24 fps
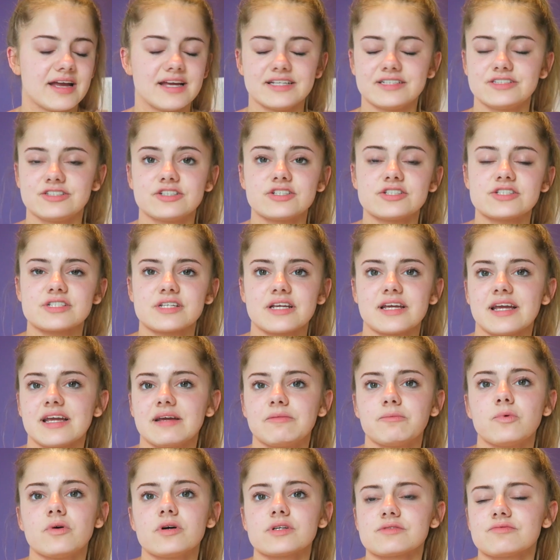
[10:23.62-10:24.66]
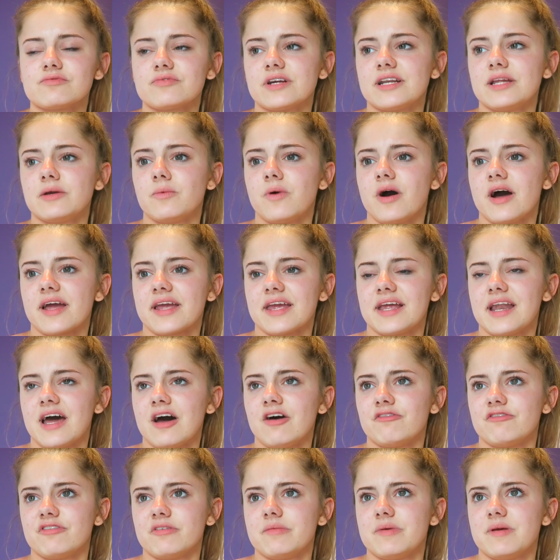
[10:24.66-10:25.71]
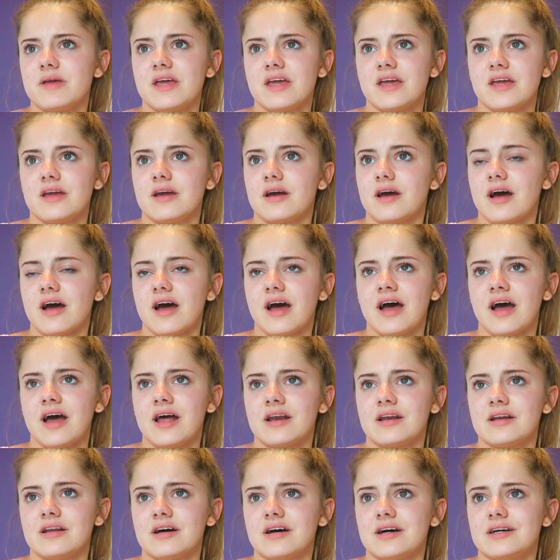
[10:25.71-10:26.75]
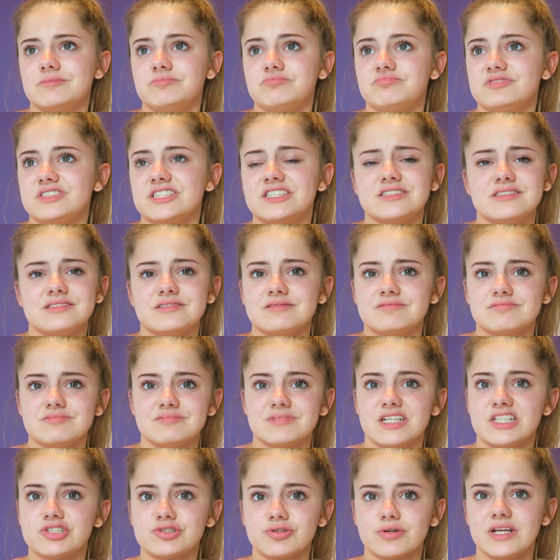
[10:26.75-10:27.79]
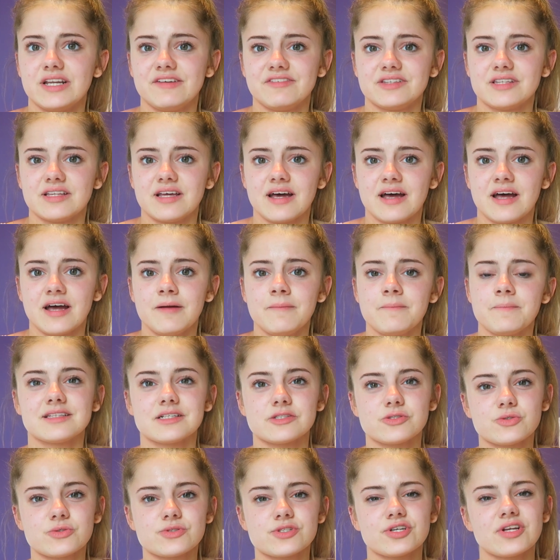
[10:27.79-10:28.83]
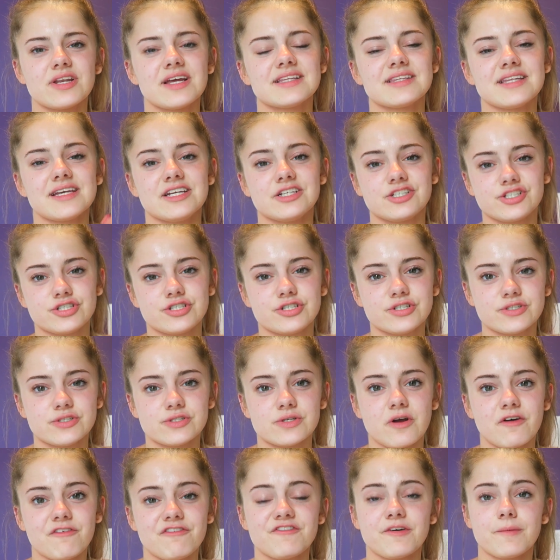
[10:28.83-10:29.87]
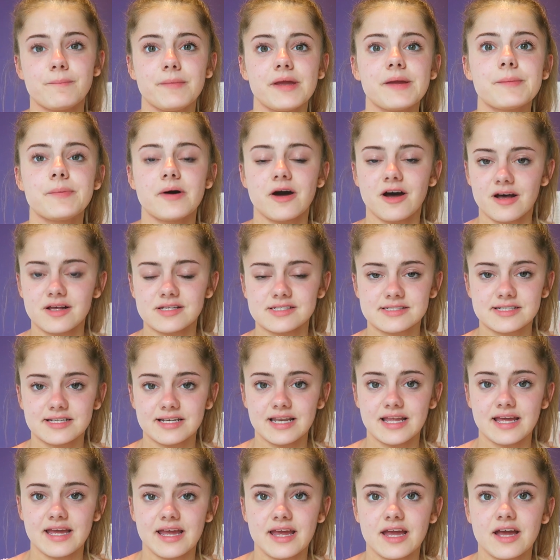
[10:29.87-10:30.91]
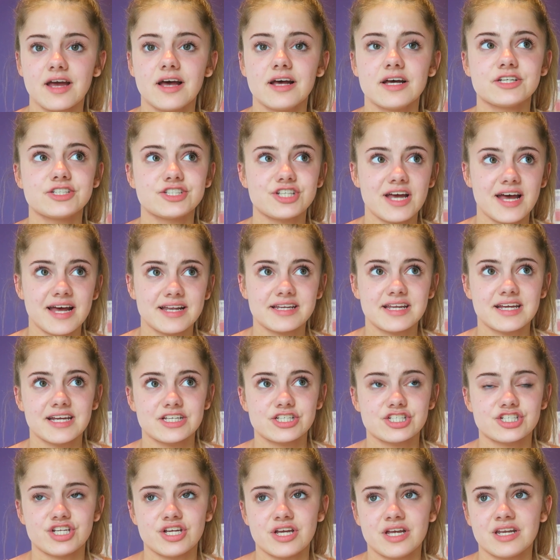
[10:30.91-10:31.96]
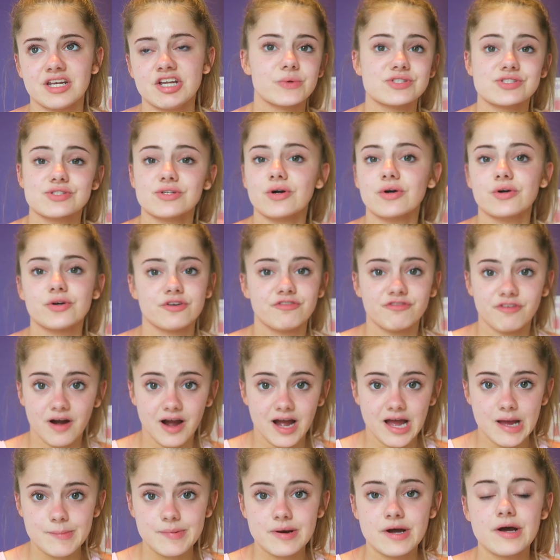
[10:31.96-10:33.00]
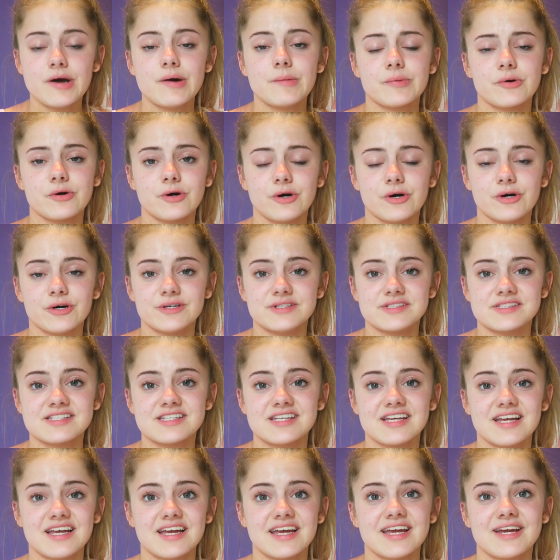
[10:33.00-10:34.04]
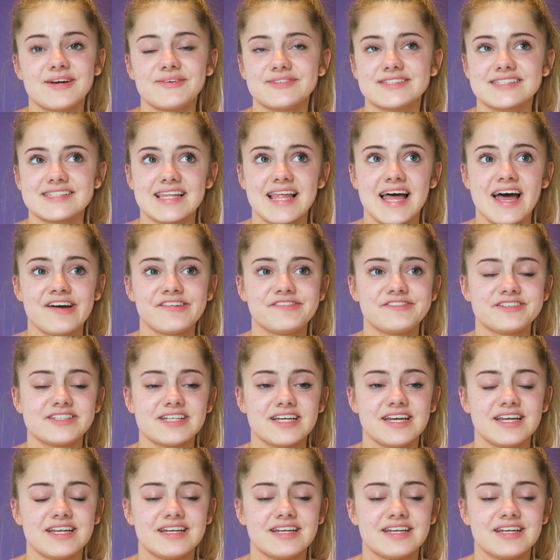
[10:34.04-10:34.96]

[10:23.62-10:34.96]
it just, it wasn't really working out for me, and I didn't enjoy living there. There's also like the issue, for me personally, a shared kitchen was not a good vibe, because it was left